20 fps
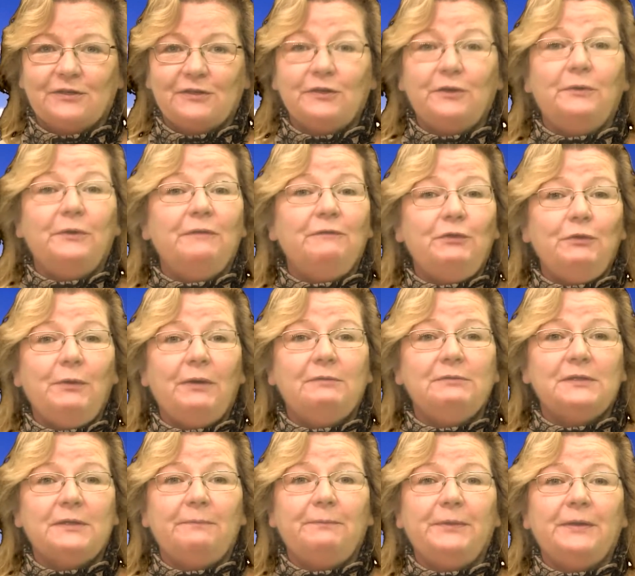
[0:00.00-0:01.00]
so if you have
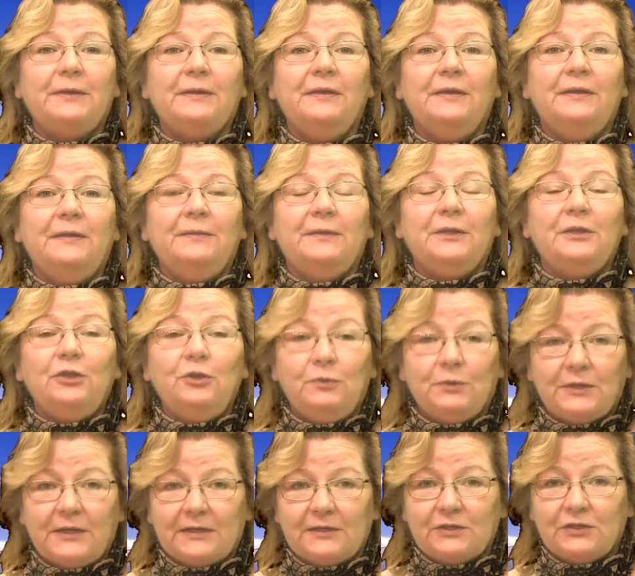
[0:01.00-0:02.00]
something that you
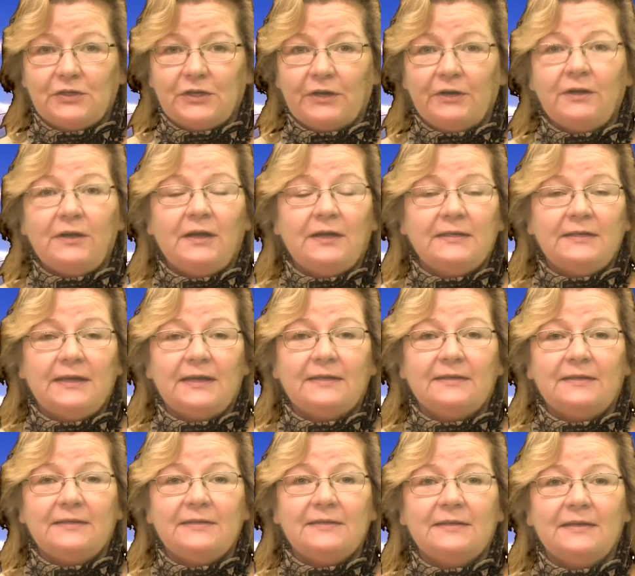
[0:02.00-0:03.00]
would like to share,
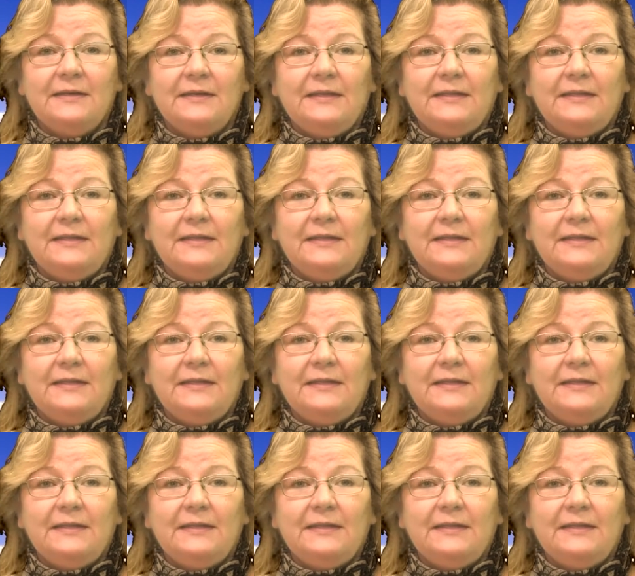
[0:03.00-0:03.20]
contact us.